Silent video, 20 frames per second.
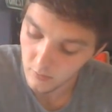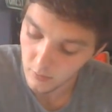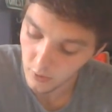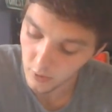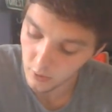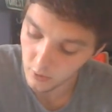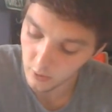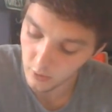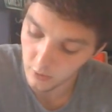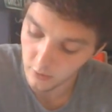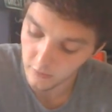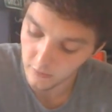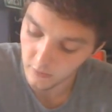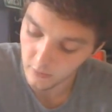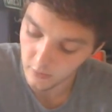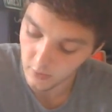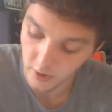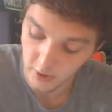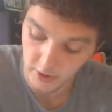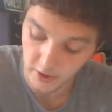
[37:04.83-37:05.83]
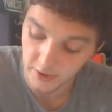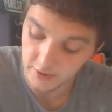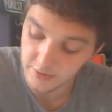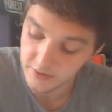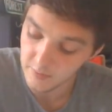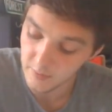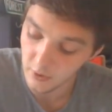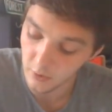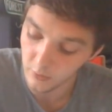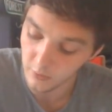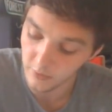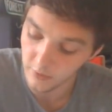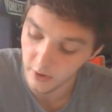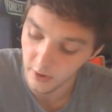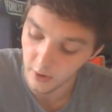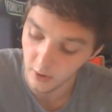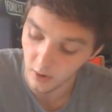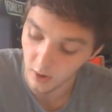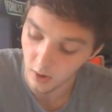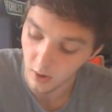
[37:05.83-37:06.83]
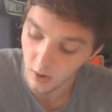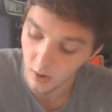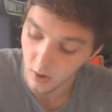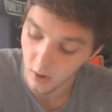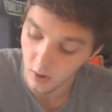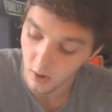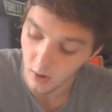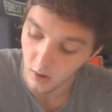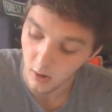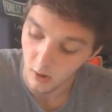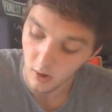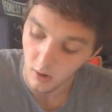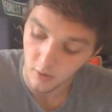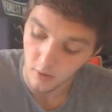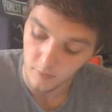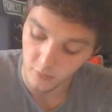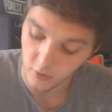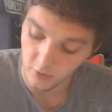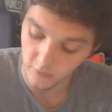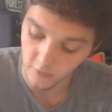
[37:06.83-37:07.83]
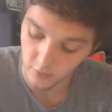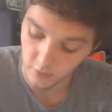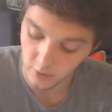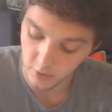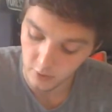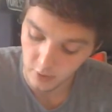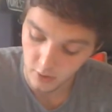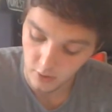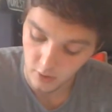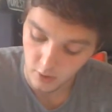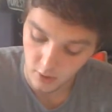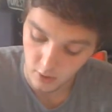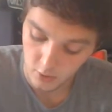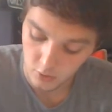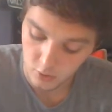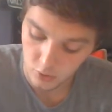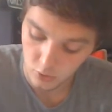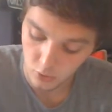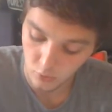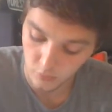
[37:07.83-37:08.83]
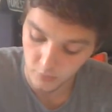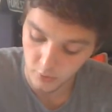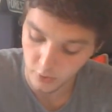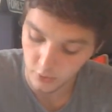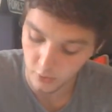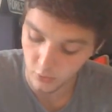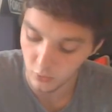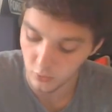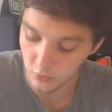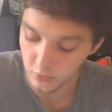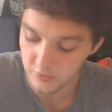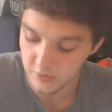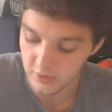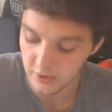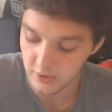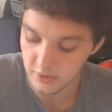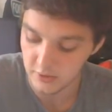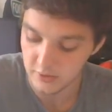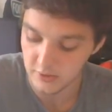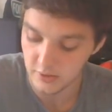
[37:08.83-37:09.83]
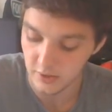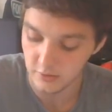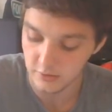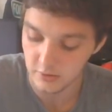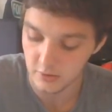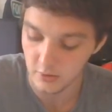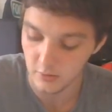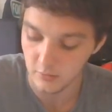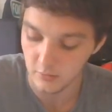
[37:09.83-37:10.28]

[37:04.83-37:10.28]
I can't spell where the heck. Perforin to put holes in cells.